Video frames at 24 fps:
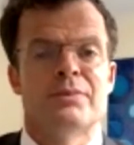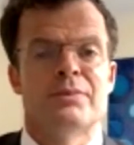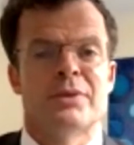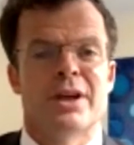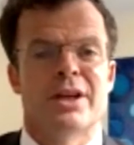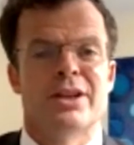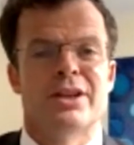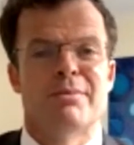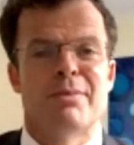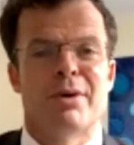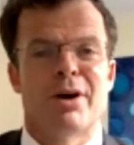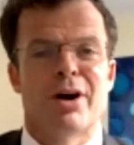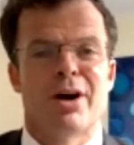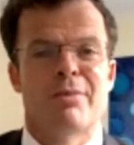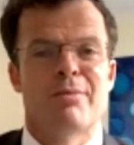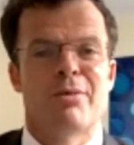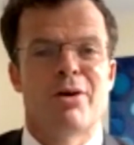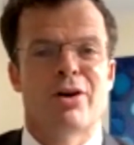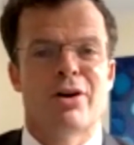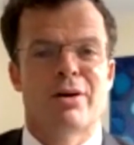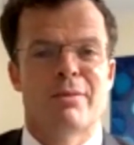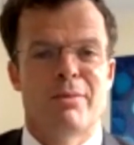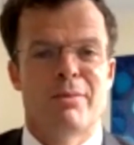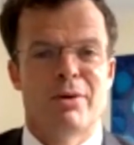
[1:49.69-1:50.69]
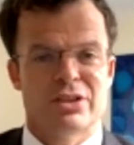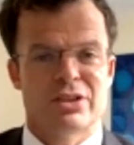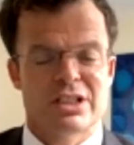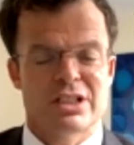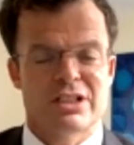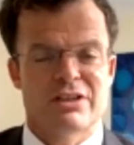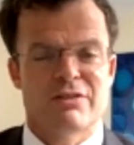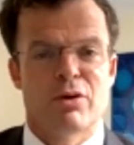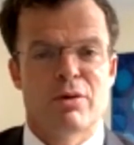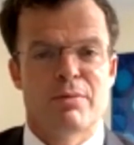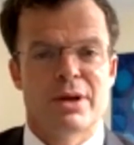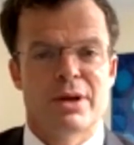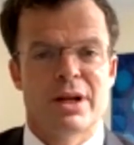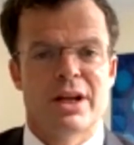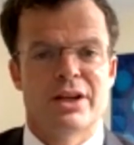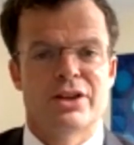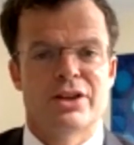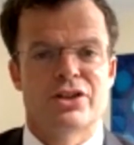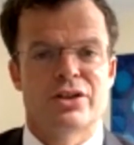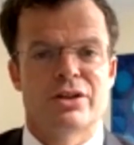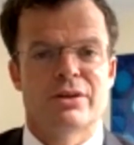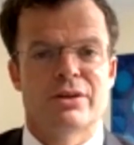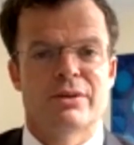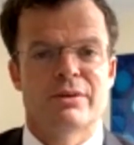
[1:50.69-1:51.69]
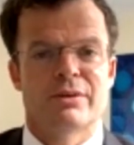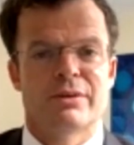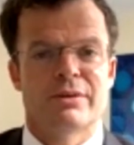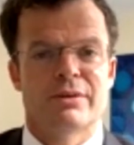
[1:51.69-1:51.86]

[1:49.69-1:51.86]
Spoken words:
in the biomarker positive population.